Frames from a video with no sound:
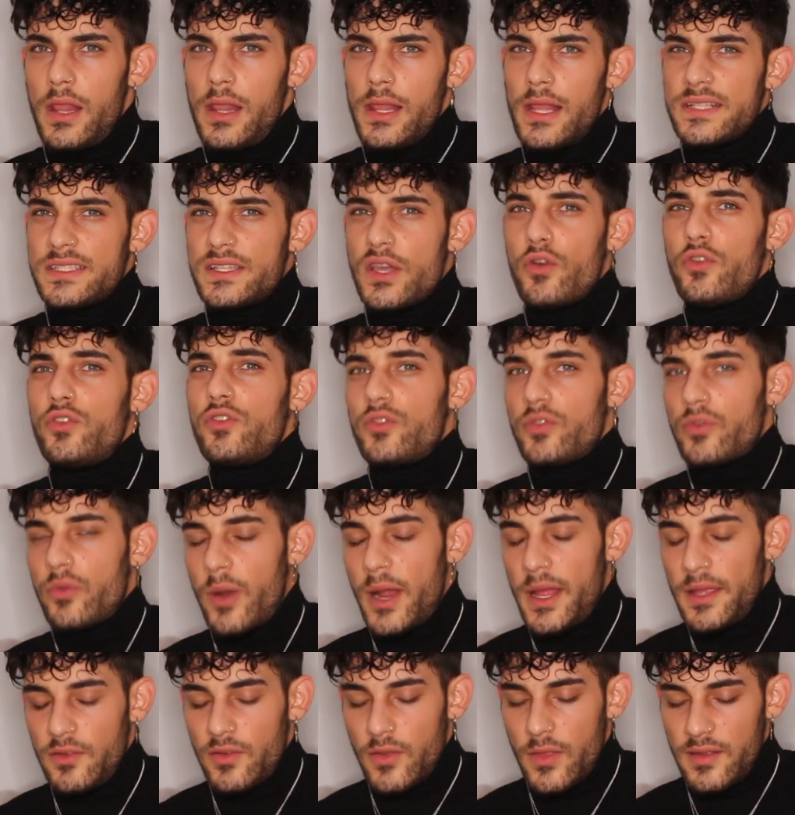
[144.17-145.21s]
Let's go
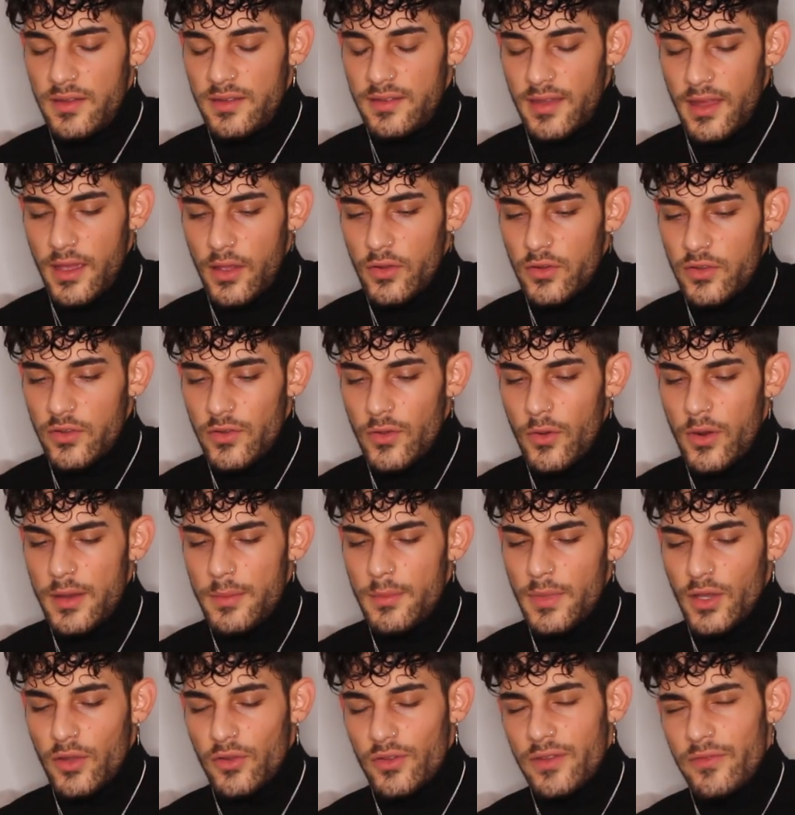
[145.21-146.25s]
straight to the second story,
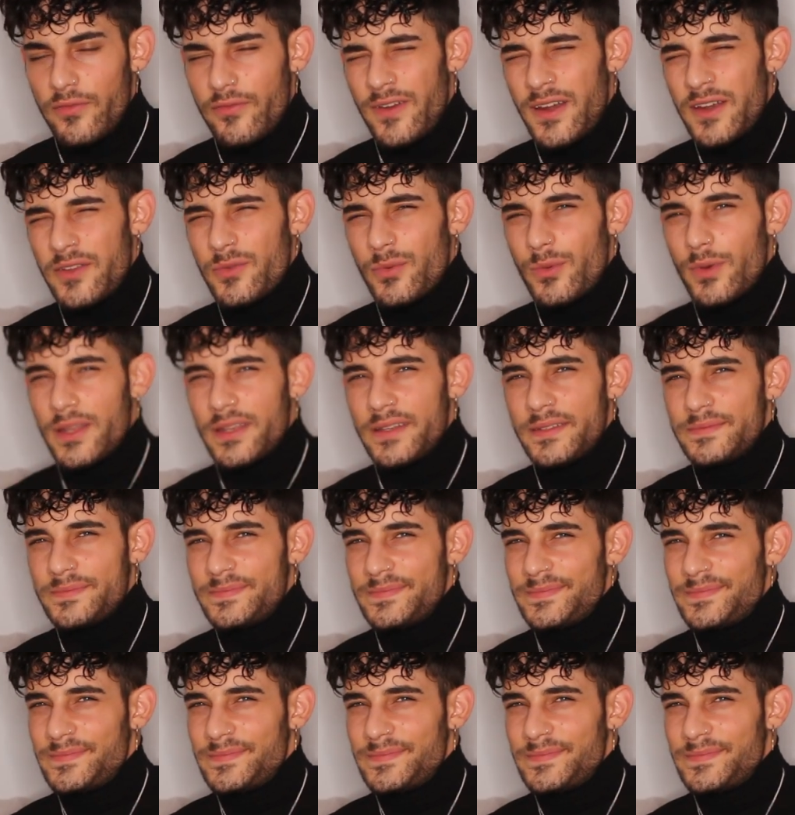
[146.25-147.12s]
because the first one,